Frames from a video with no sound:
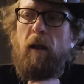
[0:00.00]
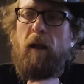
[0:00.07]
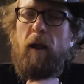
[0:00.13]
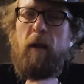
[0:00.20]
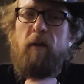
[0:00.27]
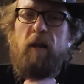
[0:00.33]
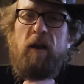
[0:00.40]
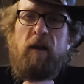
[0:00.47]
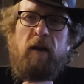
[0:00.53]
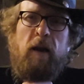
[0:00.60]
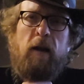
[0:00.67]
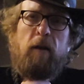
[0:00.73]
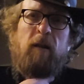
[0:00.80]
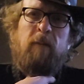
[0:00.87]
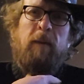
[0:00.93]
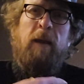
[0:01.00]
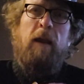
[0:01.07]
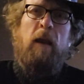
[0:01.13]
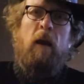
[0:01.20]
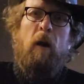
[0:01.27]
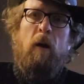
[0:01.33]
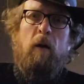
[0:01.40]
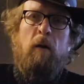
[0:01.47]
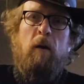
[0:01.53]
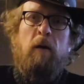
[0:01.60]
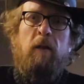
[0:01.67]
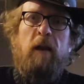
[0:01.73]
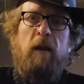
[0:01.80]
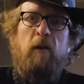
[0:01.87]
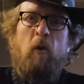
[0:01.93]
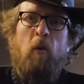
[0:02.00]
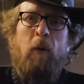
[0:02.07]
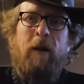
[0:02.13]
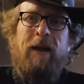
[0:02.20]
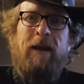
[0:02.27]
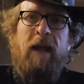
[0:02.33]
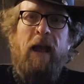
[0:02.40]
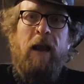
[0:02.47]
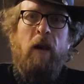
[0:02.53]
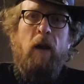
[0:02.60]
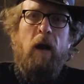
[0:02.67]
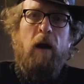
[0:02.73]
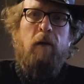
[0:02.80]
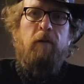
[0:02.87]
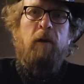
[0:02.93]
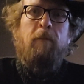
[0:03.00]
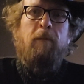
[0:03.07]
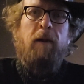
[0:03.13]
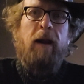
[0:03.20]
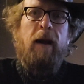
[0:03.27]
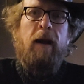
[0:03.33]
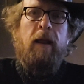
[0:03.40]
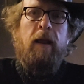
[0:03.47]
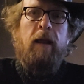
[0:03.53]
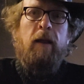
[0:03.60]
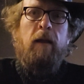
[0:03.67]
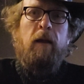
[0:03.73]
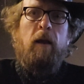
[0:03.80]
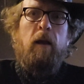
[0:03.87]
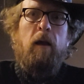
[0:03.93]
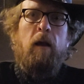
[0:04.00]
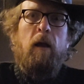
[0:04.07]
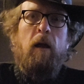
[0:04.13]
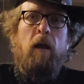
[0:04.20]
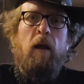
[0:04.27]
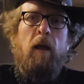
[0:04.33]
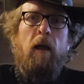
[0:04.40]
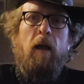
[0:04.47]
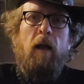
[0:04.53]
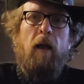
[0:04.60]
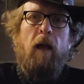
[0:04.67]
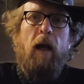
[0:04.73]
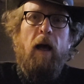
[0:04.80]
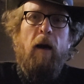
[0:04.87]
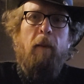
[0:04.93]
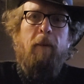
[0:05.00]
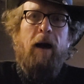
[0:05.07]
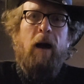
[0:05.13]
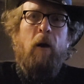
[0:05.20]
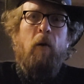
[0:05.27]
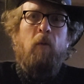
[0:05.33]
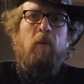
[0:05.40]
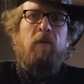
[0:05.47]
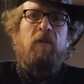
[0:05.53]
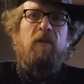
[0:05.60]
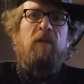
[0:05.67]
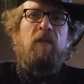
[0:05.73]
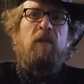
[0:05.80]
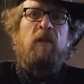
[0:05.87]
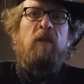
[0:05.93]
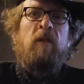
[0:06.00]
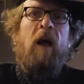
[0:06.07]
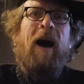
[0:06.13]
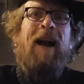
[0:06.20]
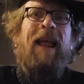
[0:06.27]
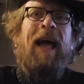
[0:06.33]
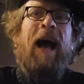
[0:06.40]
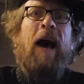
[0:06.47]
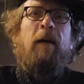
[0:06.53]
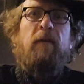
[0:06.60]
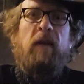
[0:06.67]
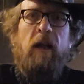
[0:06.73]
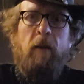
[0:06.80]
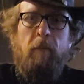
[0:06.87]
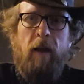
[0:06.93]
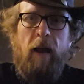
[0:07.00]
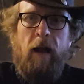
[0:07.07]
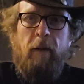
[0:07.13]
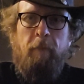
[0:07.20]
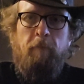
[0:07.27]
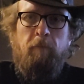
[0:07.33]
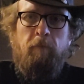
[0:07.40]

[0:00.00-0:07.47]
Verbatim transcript: Is it just me, or are they doing a lot of complaining about not having a man?